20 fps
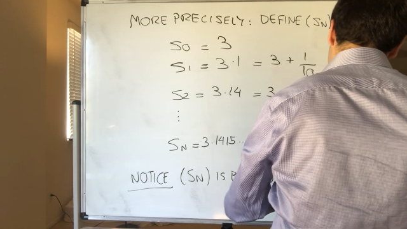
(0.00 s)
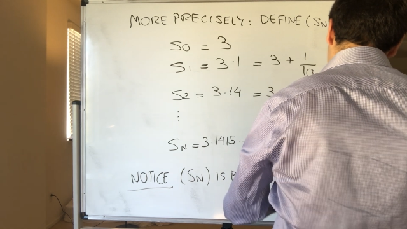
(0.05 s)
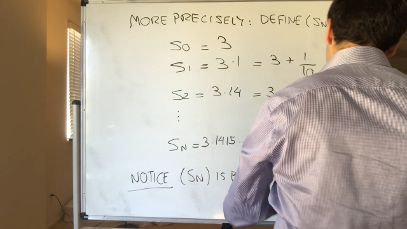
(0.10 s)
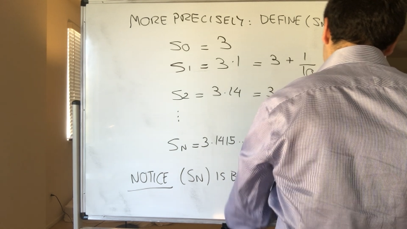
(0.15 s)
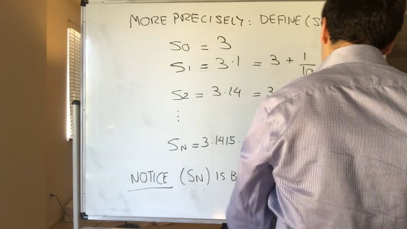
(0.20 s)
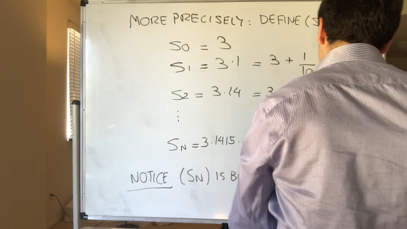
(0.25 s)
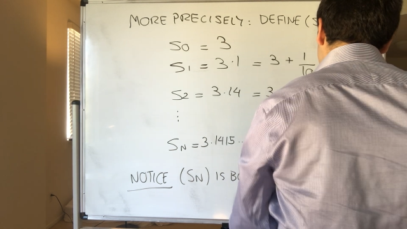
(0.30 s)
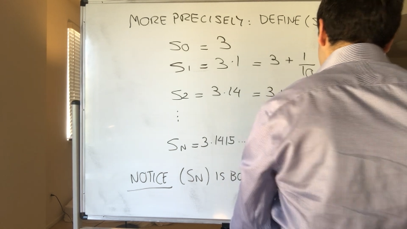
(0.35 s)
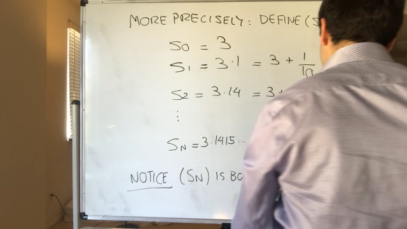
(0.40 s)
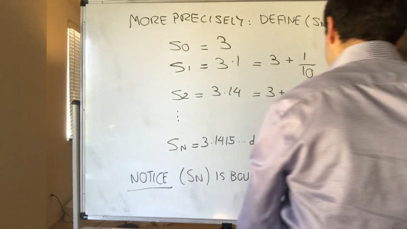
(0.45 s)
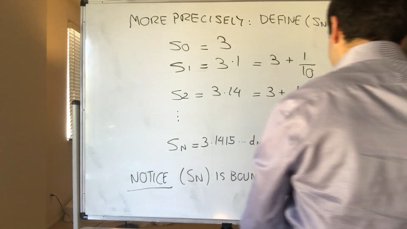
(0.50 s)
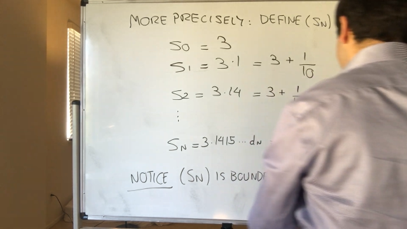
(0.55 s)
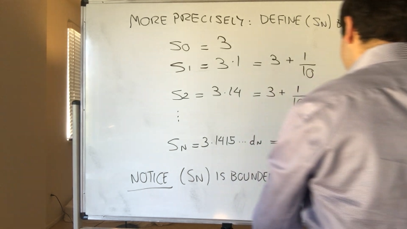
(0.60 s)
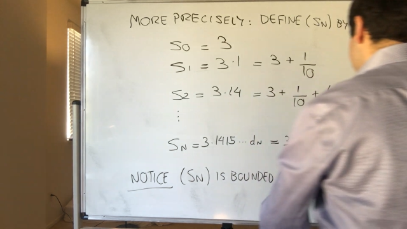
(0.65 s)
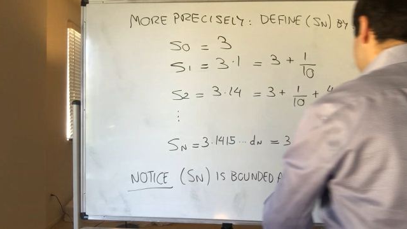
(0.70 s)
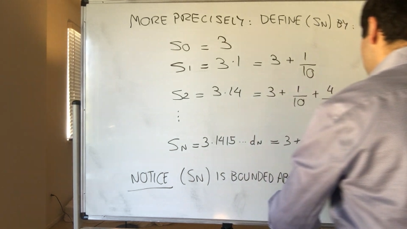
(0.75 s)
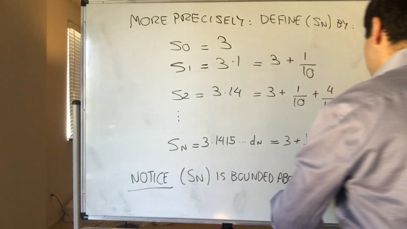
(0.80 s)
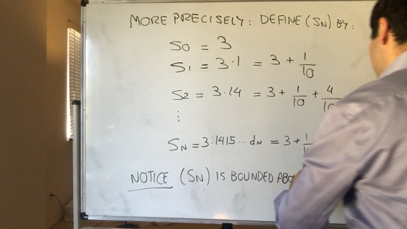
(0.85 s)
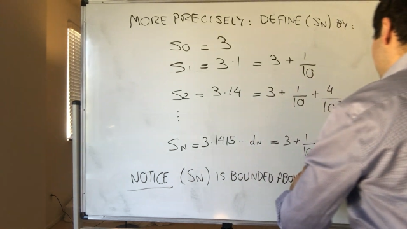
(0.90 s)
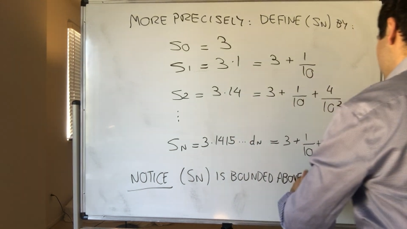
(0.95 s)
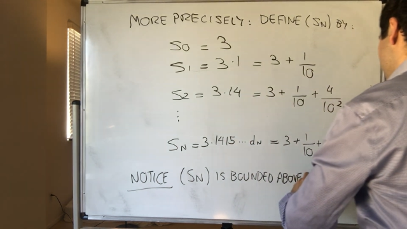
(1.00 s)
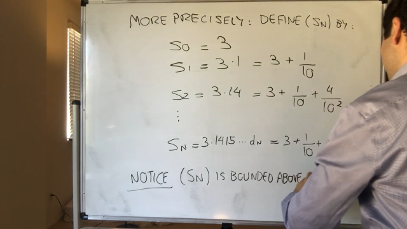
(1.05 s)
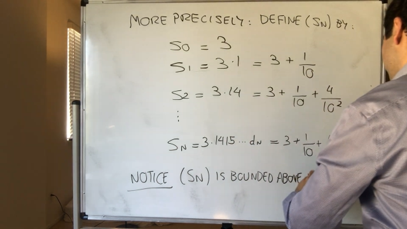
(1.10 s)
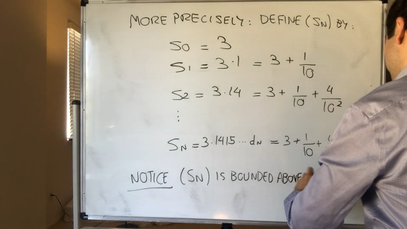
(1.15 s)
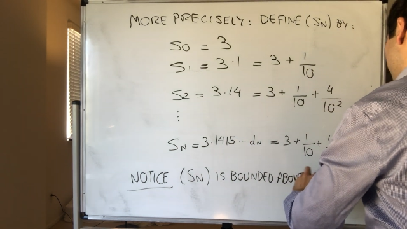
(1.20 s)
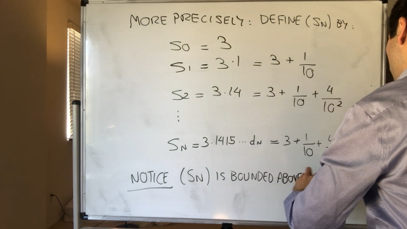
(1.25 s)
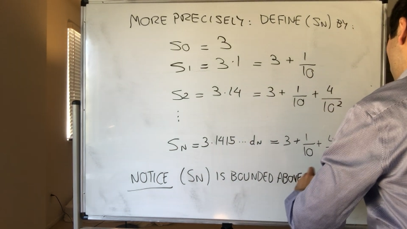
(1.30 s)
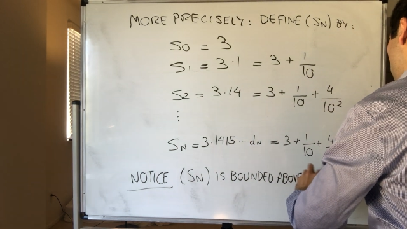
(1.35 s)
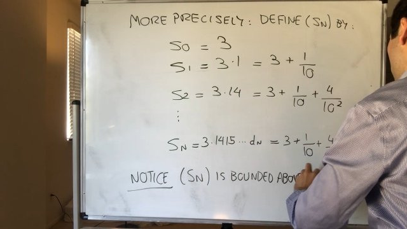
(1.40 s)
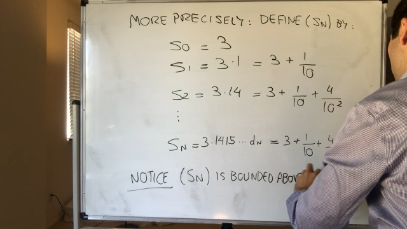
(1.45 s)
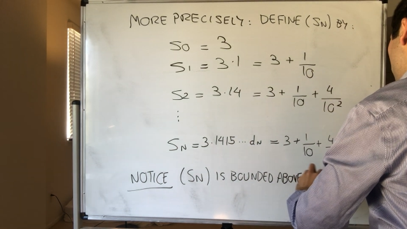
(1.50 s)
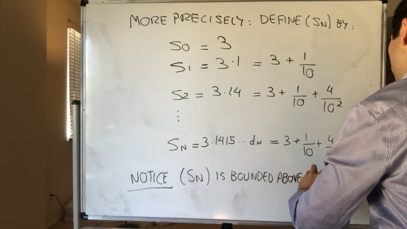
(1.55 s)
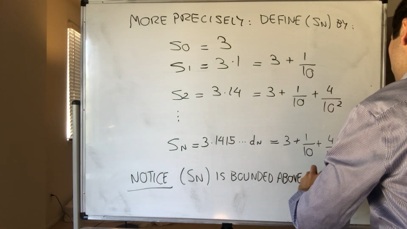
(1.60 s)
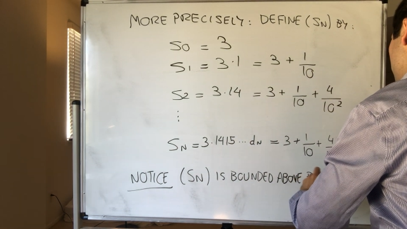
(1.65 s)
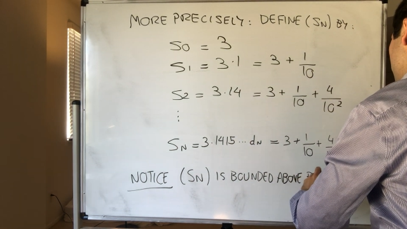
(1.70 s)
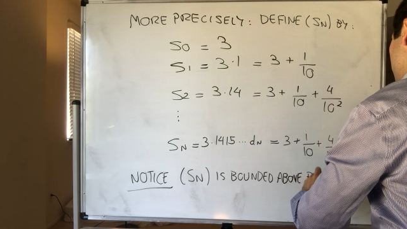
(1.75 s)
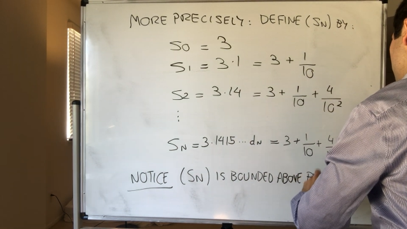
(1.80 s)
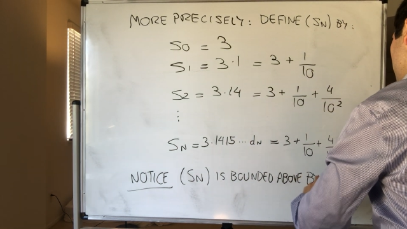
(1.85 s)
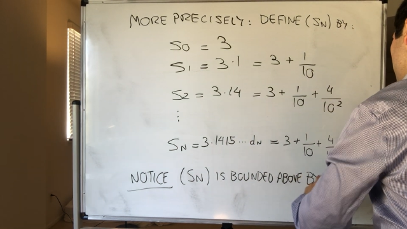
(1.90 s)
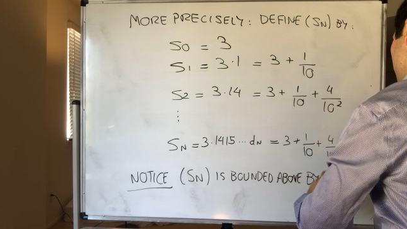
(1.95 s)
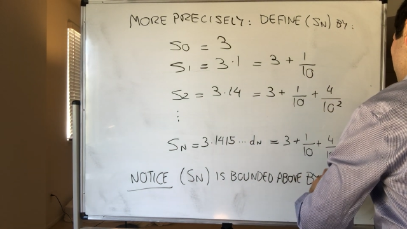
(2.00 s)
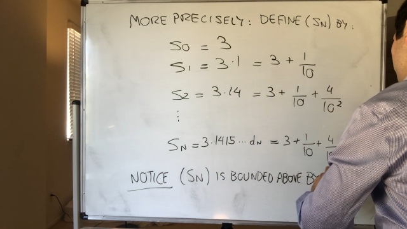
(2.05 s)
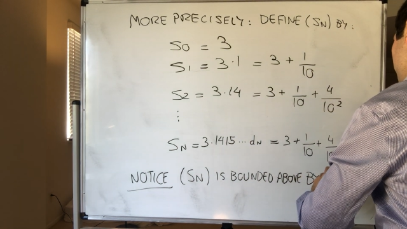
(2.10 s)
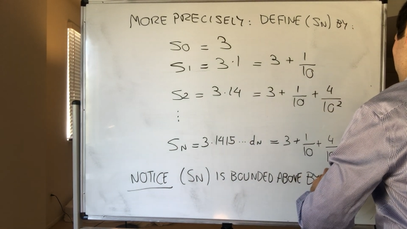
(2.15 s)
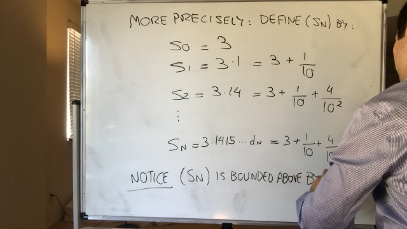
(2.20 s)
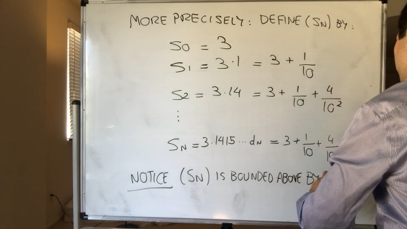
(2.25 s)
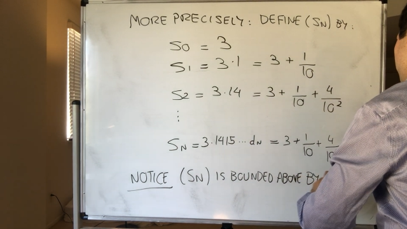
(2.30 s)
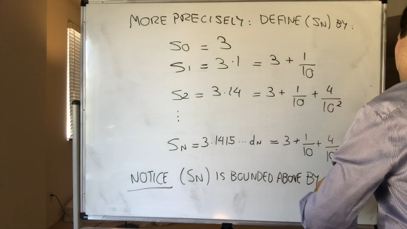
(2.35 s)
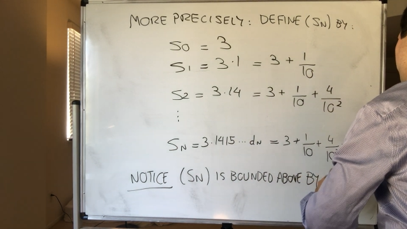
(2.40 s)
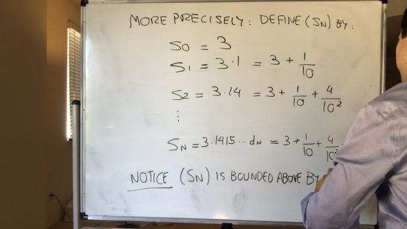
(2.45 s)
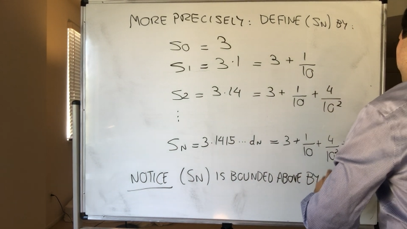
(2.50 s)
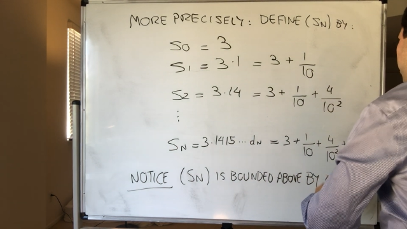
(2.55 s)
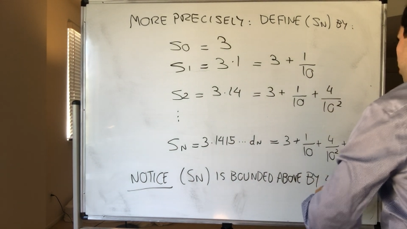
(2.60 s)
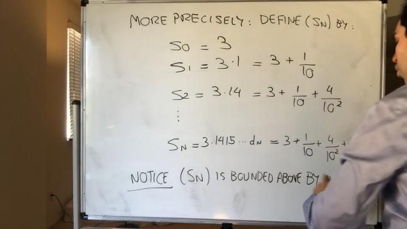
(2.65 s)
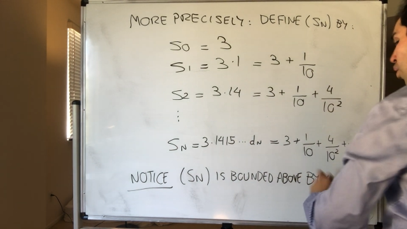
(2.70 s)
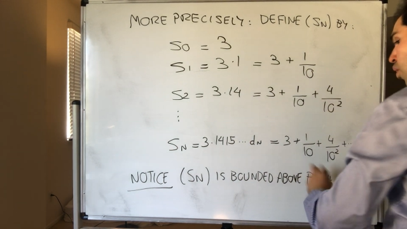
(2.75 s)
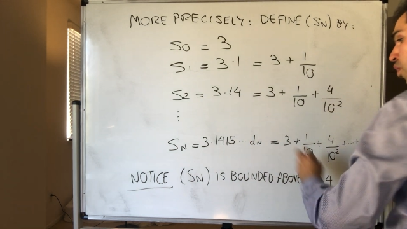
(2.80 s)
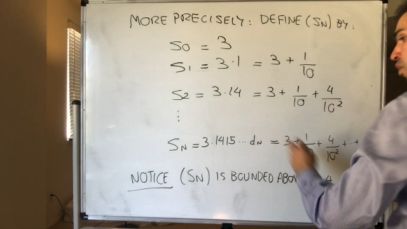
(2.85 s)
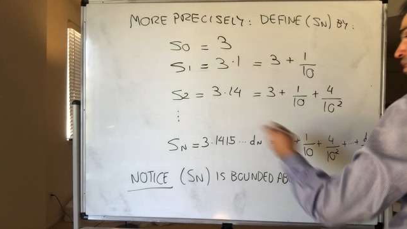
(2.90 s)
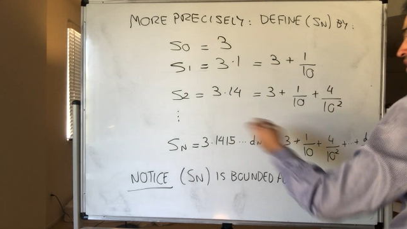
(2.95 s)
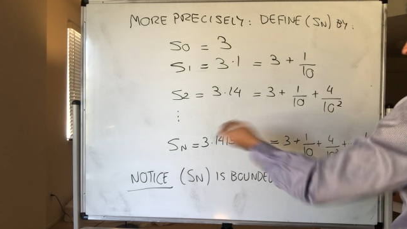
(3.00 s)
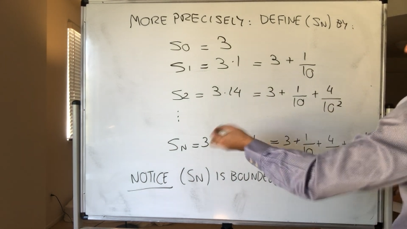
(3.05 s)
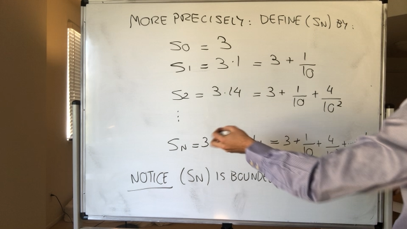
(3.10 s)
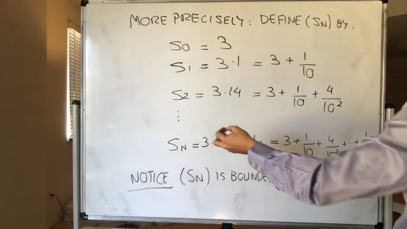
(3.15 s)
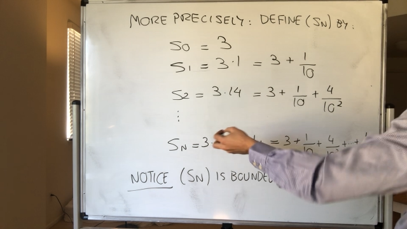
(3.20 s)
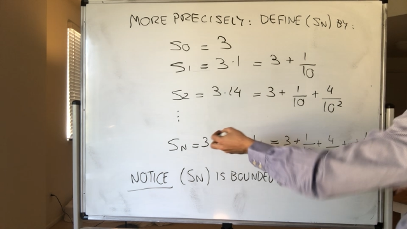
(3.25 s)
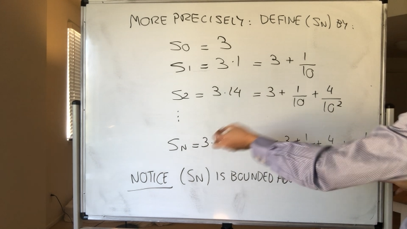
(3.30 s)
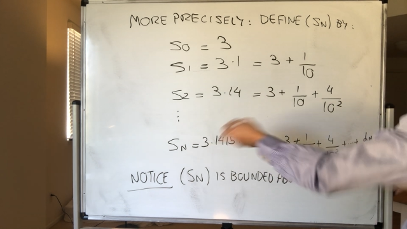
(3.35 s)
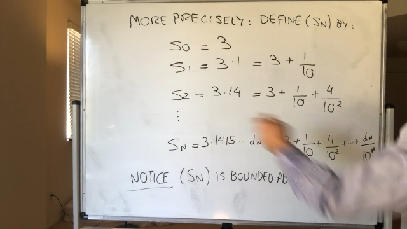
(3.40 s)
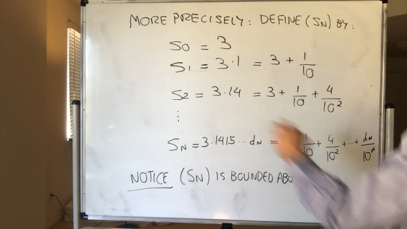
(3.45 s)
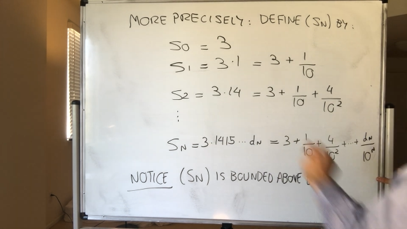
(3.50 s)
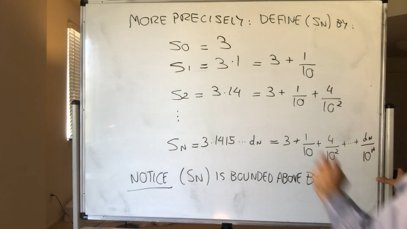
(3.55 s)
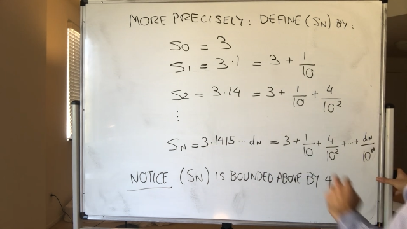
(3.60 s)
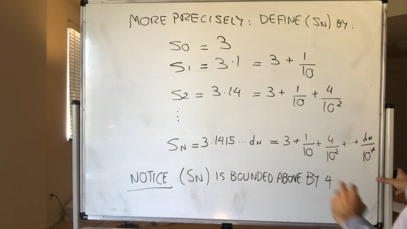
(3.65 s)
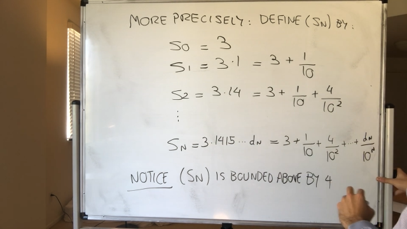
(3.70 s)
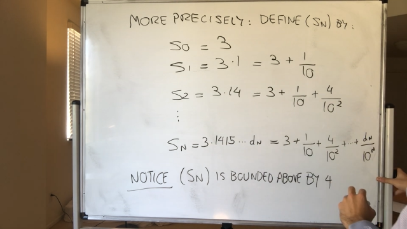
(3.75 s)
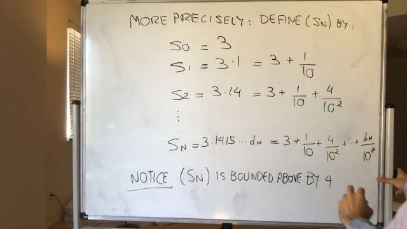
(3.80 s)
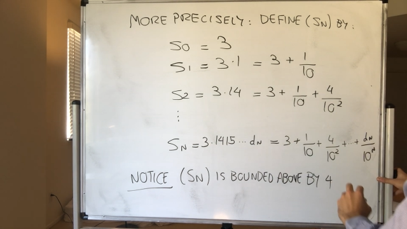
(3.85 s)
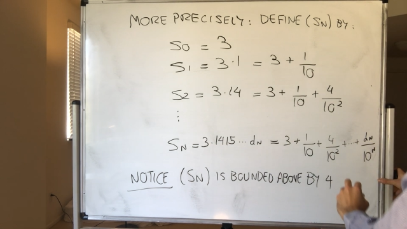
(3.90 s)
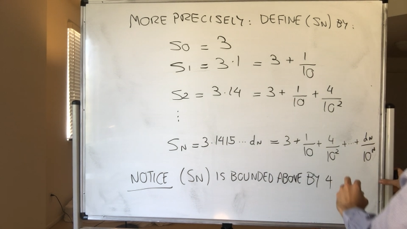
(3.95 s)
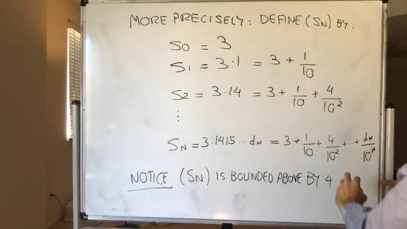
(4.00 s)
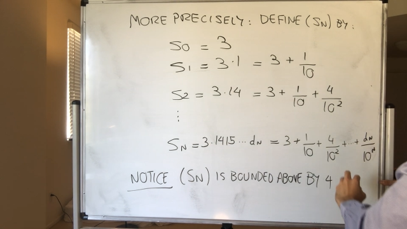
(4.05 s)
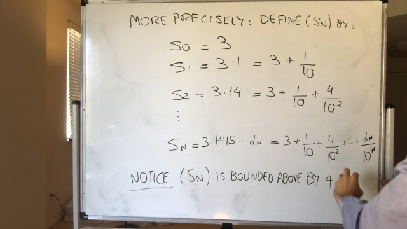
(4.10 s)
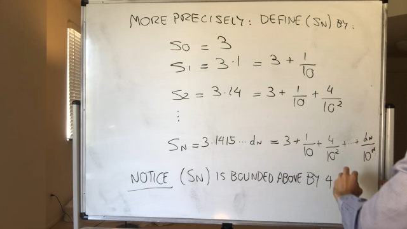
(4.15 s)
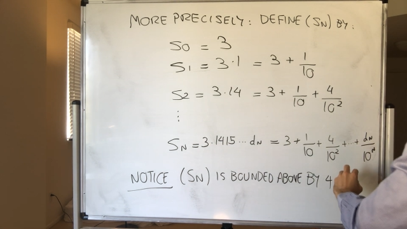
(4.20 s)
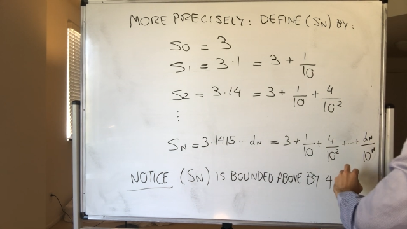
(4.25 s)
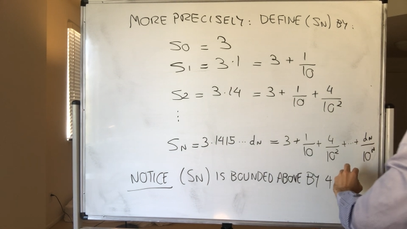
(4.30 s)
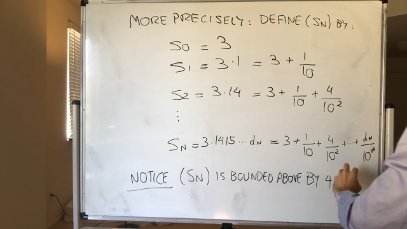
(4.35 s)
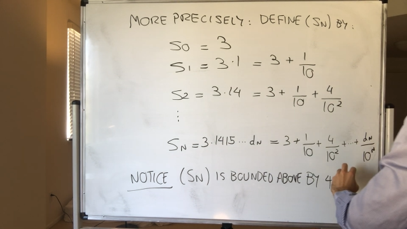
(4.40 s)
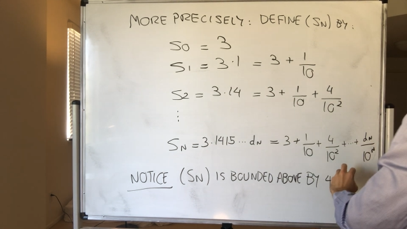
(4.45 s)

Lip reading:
Nobody's mouth can be seen.